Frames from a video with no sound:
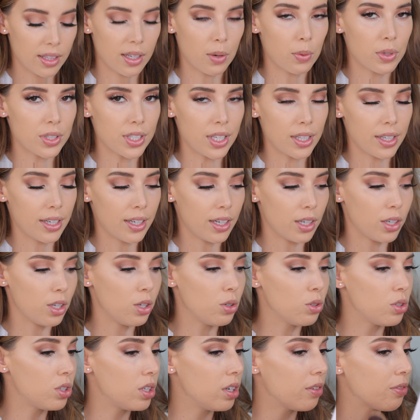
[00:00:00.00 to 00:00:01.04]
There wasn't like a
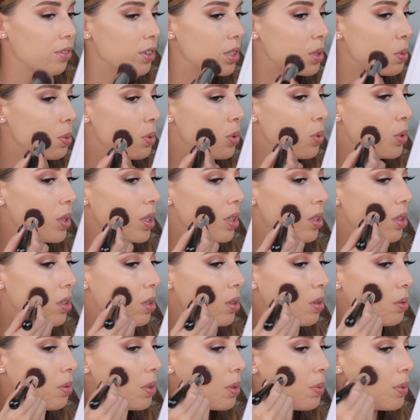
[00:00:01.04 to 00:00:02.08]
huge difference between the
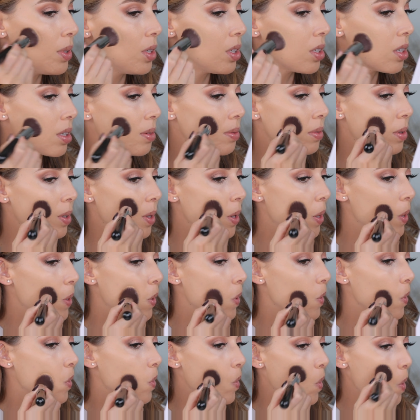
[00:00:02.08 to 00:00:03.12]
two, but let me just come over
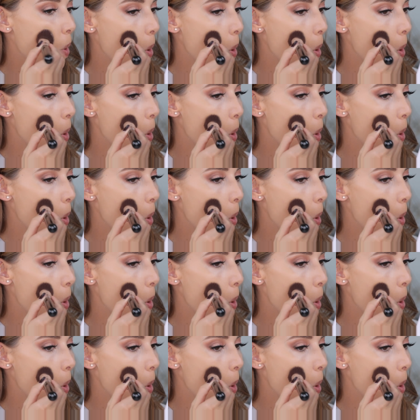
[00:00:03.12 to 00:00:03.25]
here.